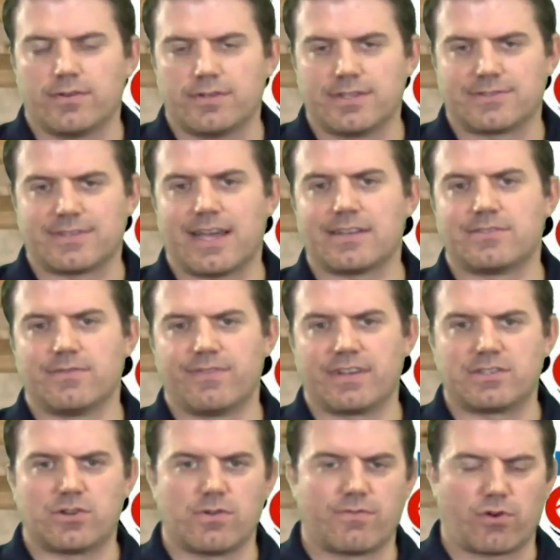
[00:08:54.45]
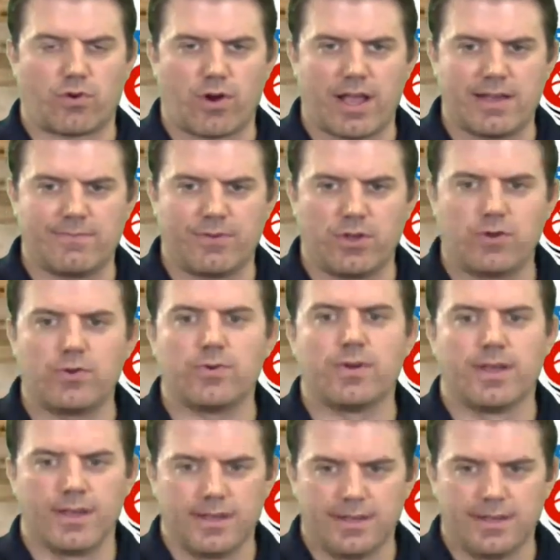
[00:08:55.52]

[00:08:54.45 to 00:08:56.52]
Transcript: decisive victory over Grandview,